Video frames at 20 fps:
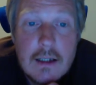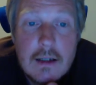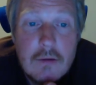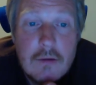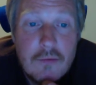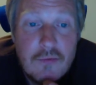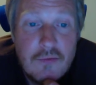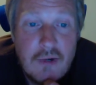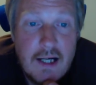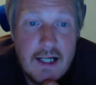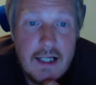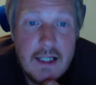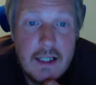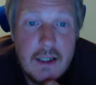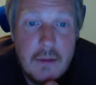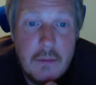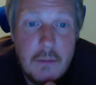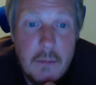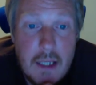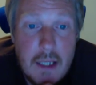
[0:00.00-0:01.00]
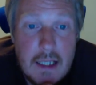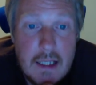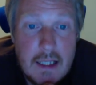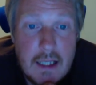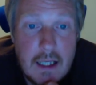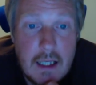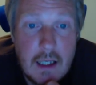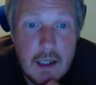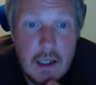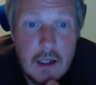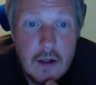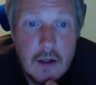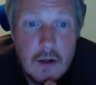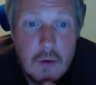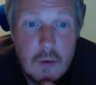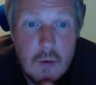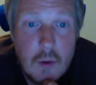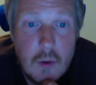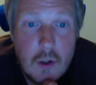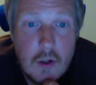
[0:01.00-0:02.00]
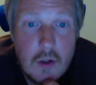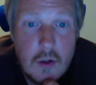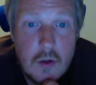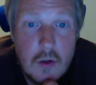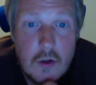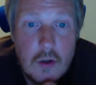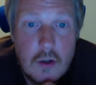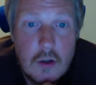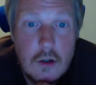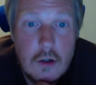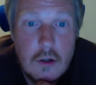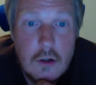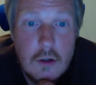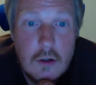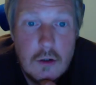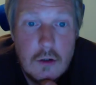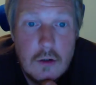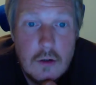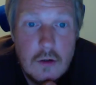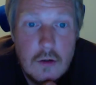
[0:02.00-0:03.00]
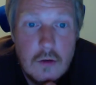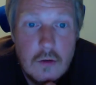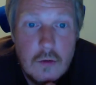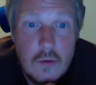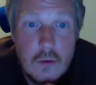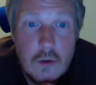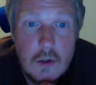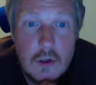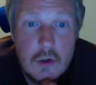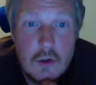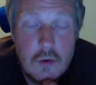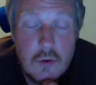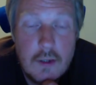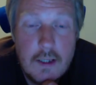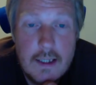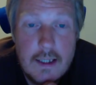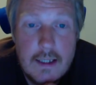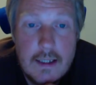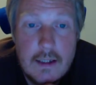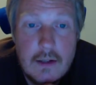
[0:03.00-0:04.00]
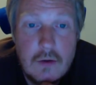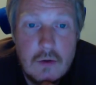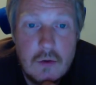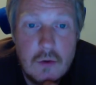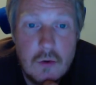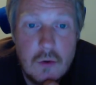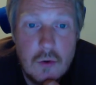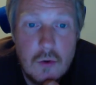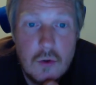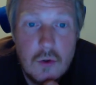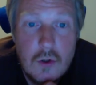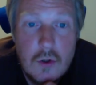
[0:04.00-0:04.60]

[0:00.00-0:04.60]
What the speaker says: fine, Mickey, what we're trying to